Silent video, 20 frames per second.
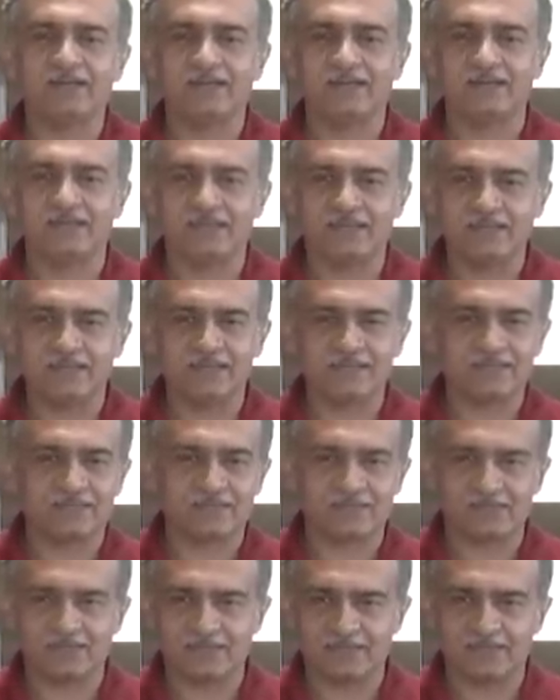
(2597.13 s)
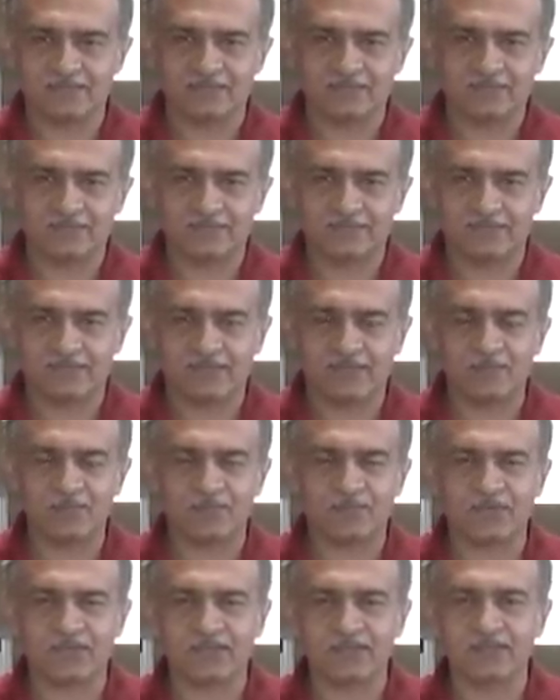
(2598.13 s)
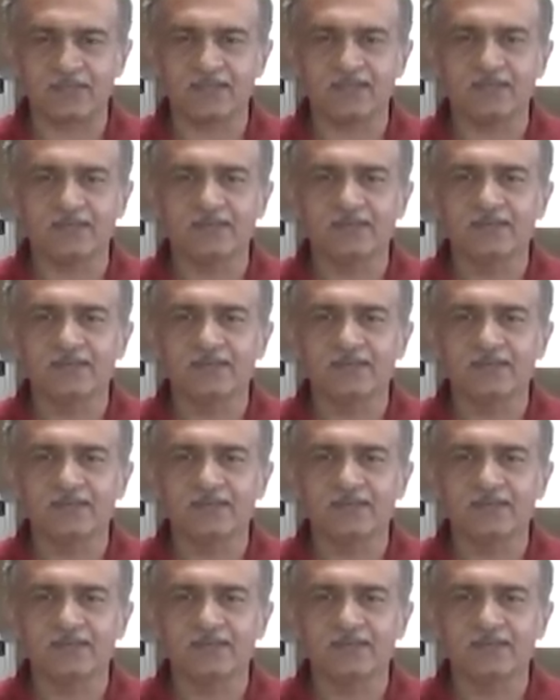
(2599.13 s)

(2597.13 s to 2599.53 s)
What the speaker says: in these temporary